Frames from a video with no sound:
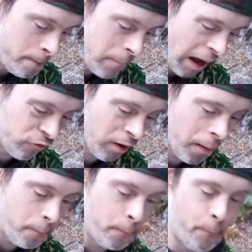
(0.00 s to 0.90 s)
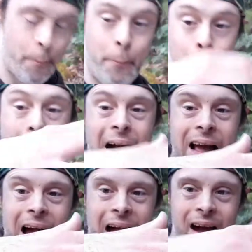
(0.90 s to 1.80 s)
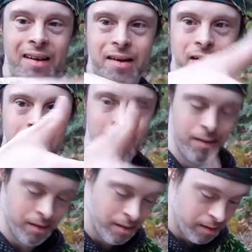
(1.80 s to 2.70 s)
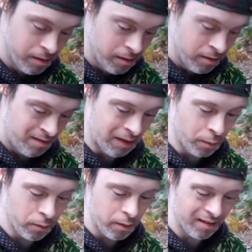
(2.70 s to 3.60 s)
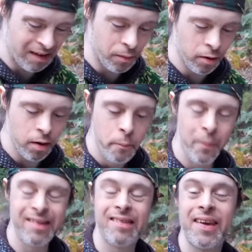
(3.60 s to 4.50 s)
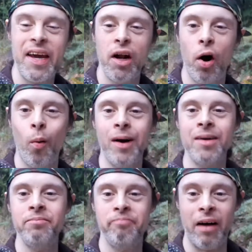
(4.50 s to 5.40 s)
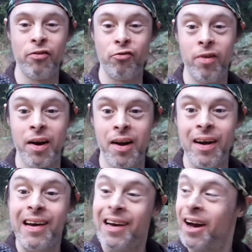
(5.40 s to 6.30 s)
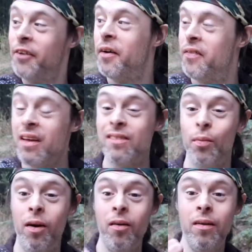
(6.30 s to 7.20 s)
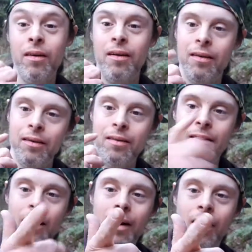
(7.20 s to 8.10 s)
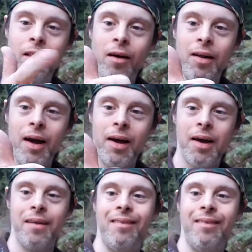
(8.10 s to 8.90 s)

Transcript: Magic Backhand Summer, summer Mosquito Magic Trick. Here's what this will look like.